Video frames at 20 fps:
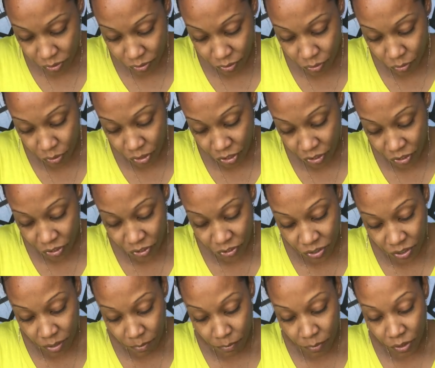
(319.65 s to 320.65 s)
So there
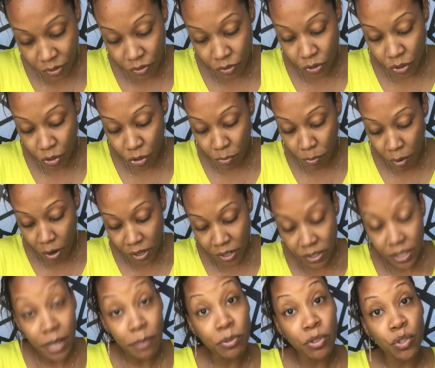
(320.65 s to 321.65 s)
is some either third-party type